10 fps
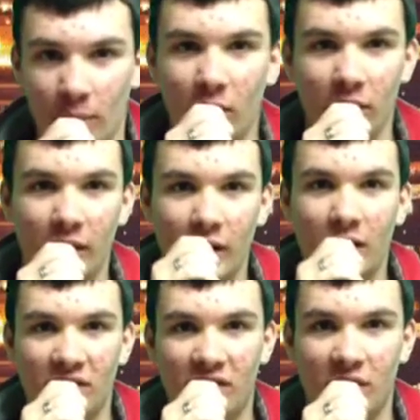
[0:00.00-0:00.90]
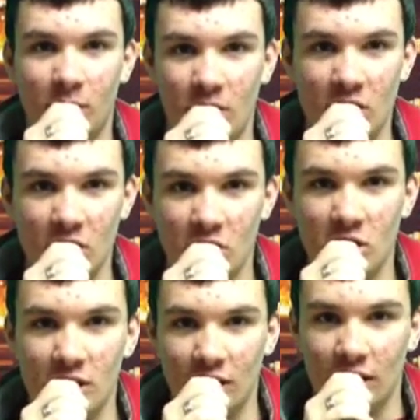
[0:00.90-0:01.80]
about Smitty
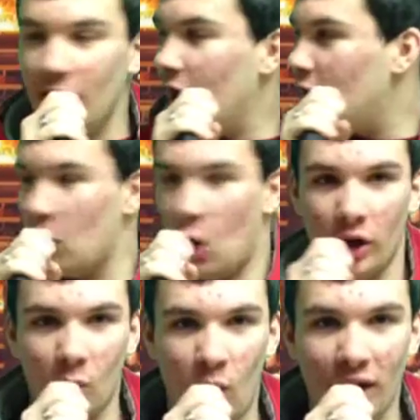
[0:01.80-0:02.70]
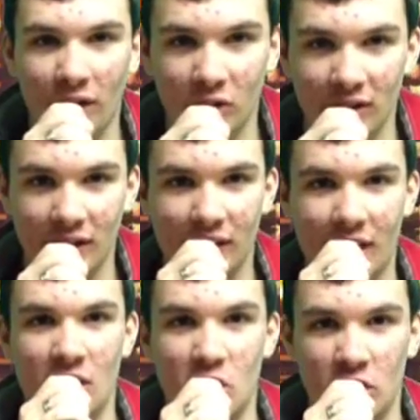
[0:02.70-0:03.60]
G, Gone Wild
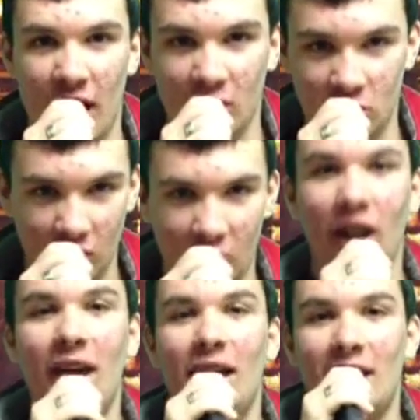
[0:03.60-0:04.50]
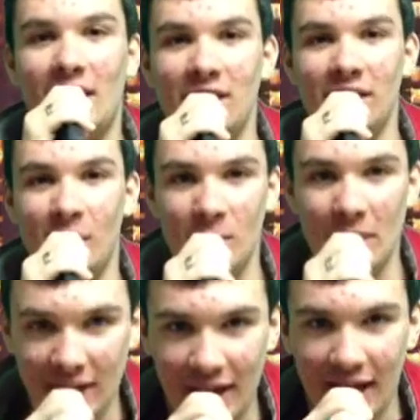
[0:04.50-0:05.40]
International. He's a
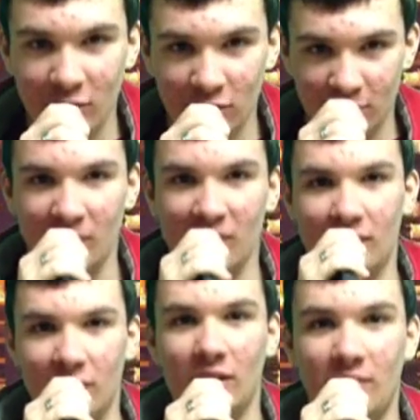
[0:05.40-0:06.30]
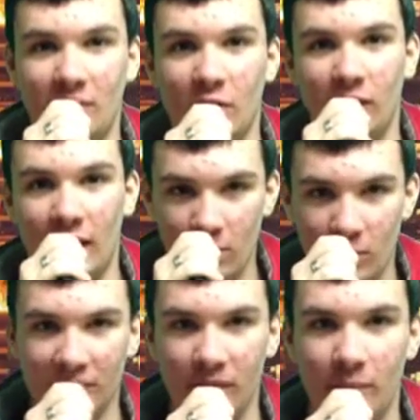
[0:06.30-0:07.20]
maniac who's been stealing video
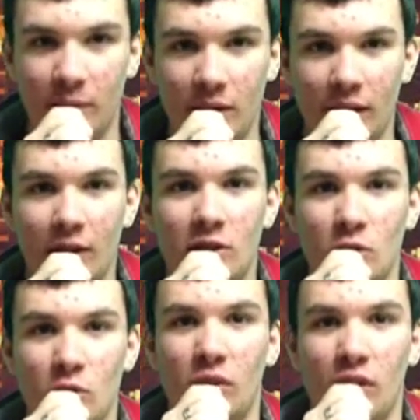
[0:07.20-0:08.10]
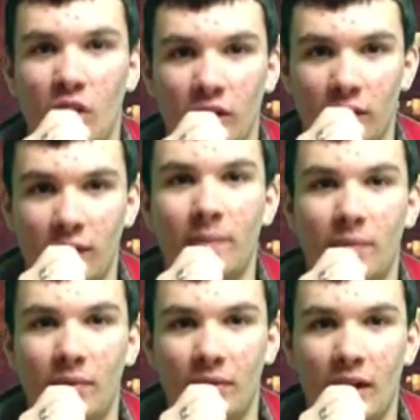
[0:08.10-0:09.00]
cameras and being too thug.
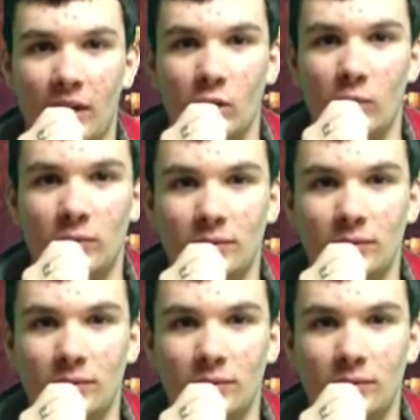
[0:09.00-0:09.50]
Thank you.